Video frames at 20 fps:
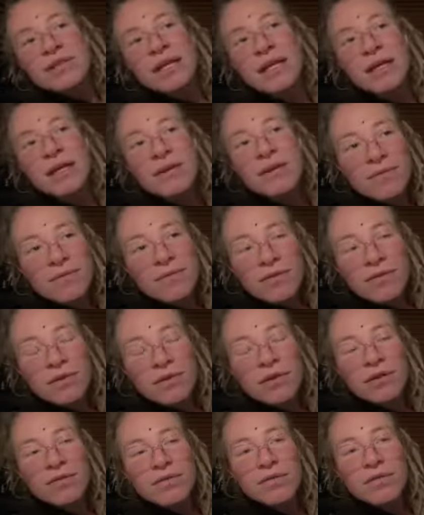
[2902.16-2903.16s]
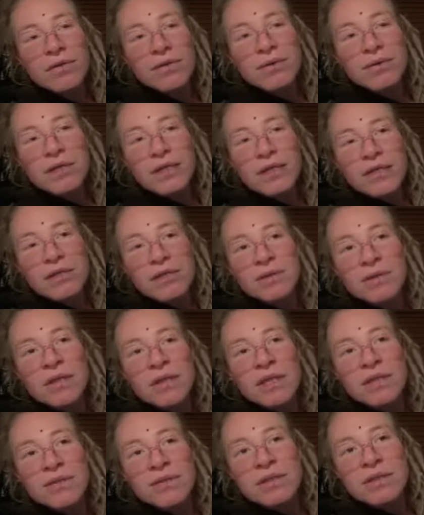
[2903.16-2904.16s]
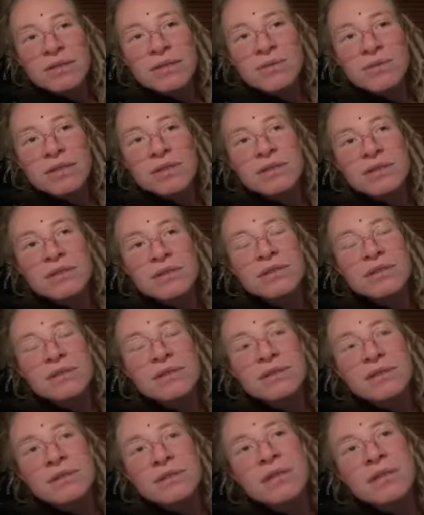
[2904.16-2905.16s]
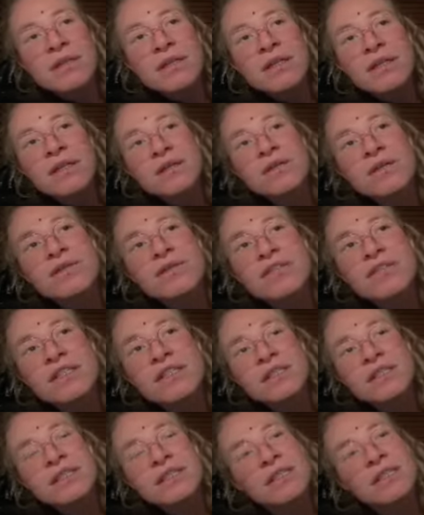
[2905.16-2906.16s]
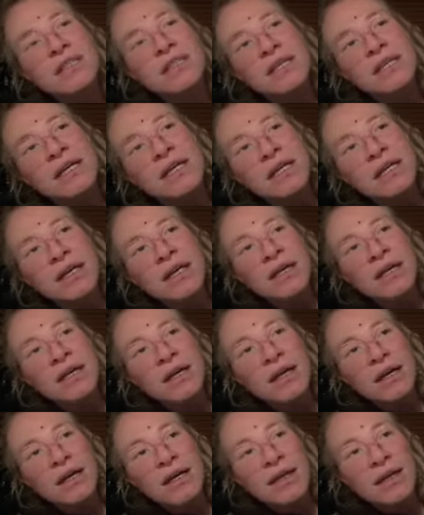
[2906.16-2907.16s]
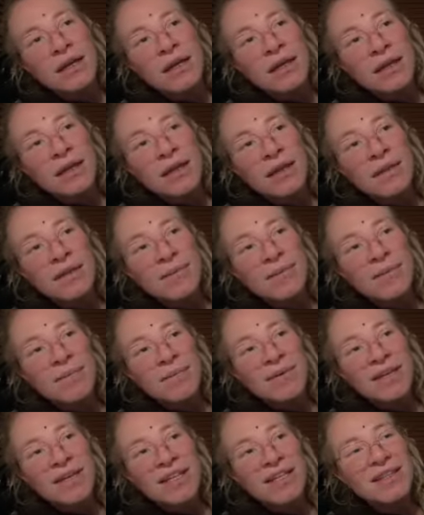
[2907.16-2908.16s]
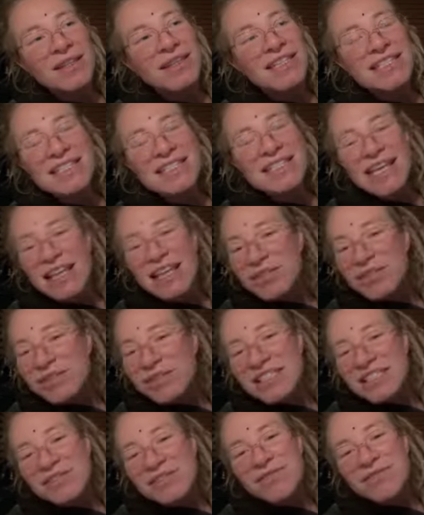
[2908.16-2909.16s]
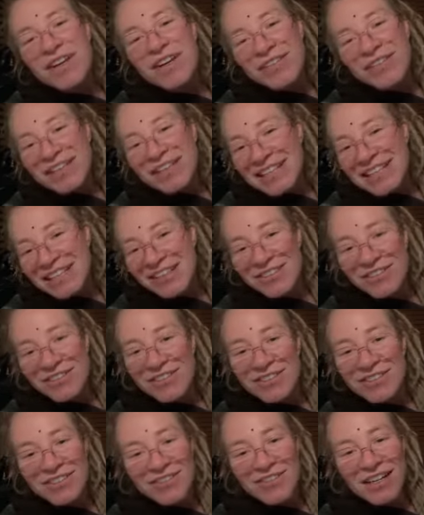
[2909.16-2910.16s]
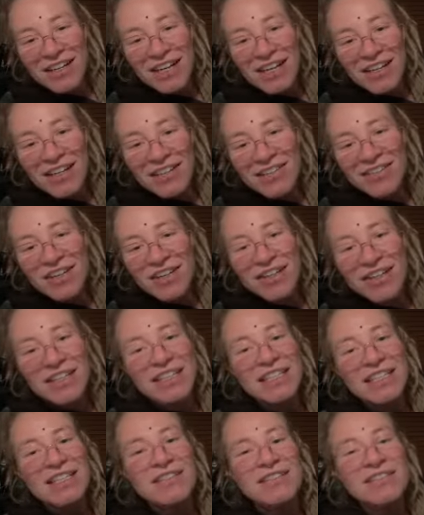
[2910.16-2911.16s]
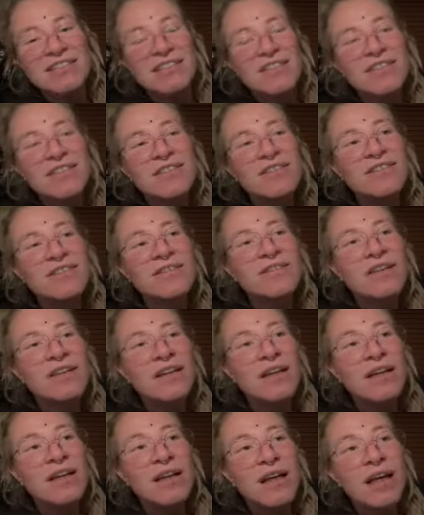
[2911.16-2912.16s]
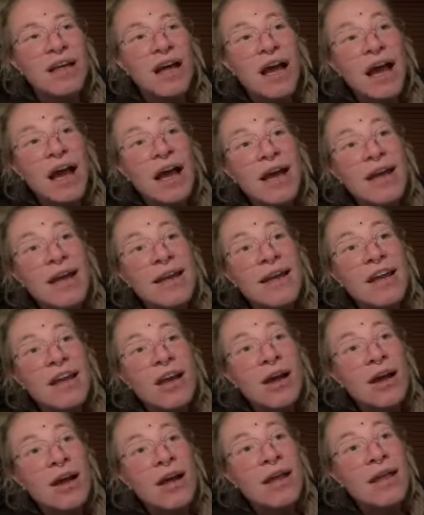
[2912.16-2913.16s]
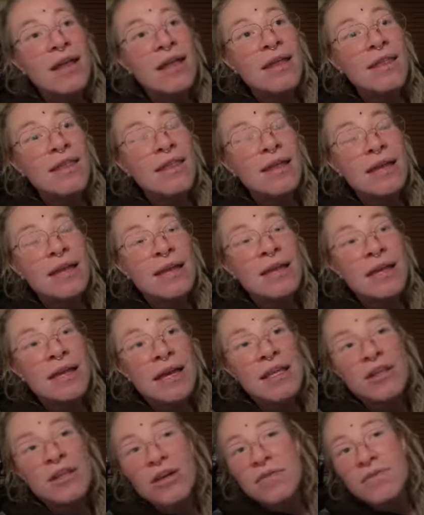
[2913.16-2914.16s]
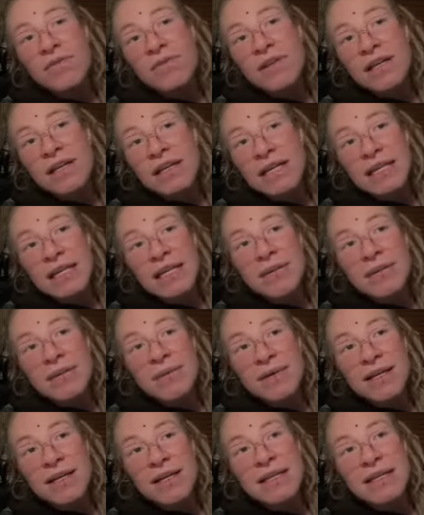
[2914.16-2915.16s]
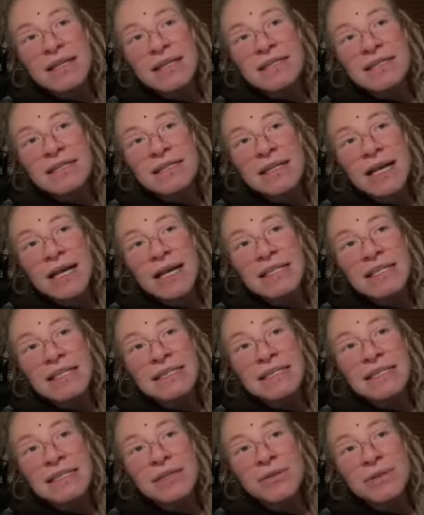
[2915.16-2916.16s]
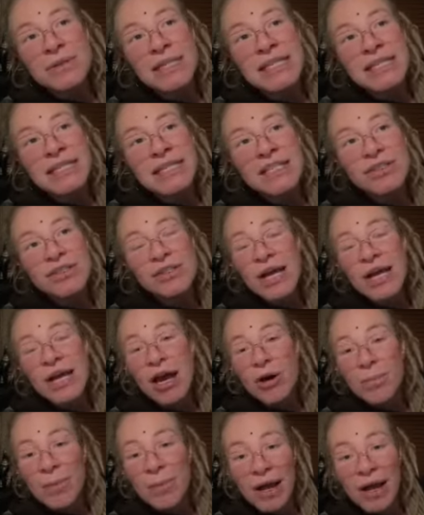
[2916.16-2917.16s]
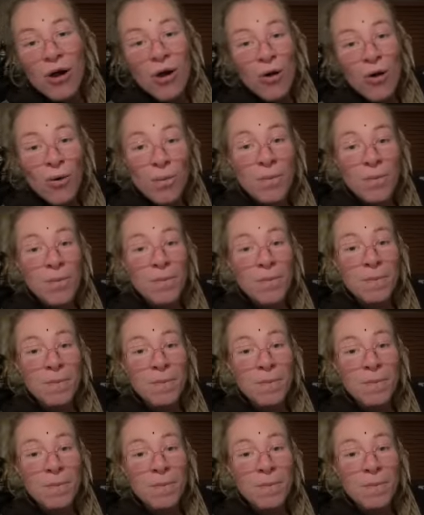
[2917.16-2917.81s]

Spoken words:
that for a few years while I was studying university. And but the salary is very little, very, very little. So I got like kind of lucky because I didn't really need to help at home.